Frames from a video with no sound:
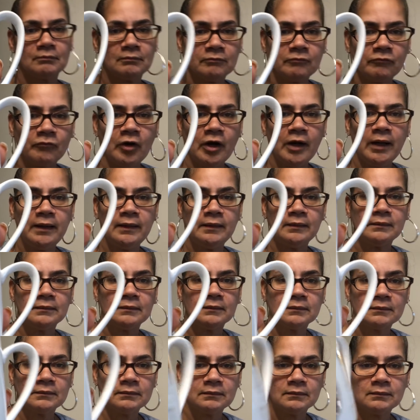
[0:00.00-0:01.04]
right?
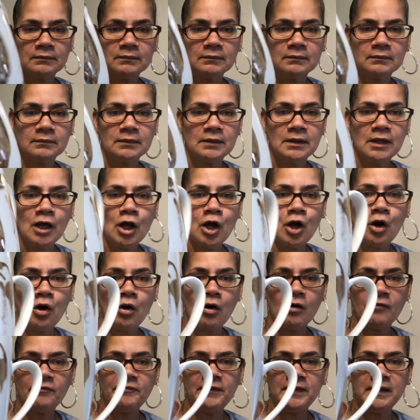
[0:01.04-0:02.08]

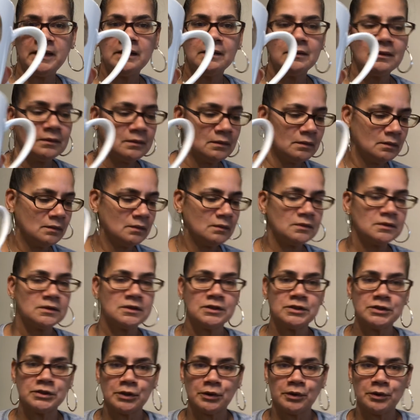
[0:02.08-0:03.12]
Coffee,
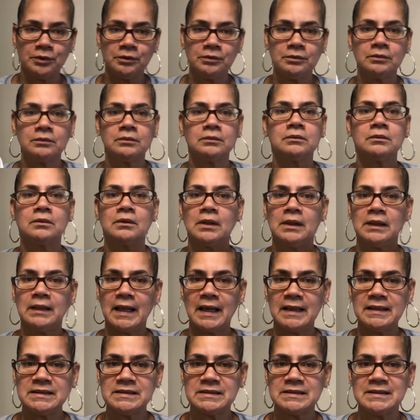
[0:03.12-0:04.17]
dessert,
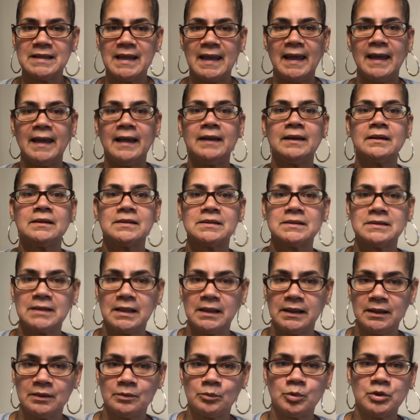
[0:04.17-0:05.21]
light snack,
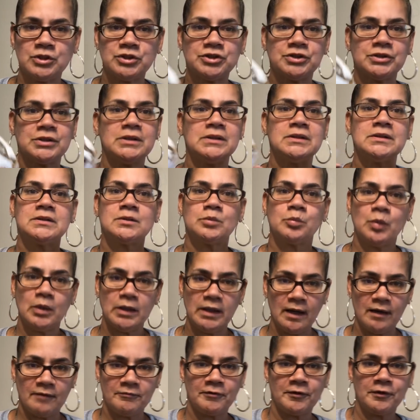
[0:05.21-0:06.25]
sandwiches,
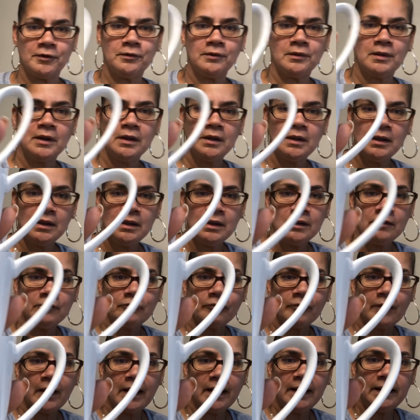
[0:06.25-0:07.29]
whatever
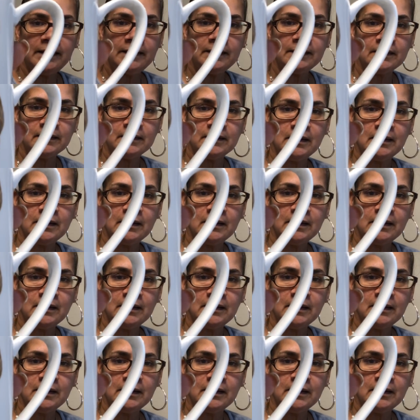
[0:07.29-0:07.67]
right?